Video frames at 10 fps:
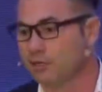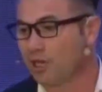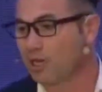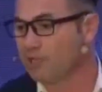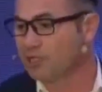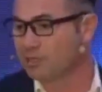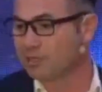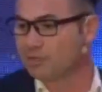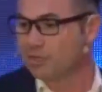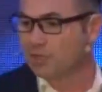I must
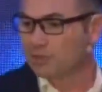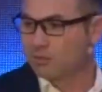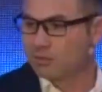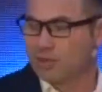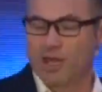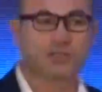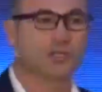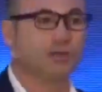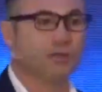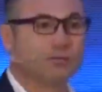
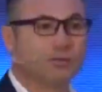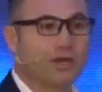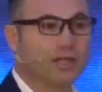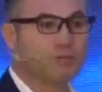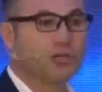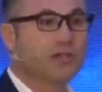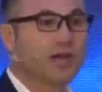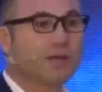ask you, as we talk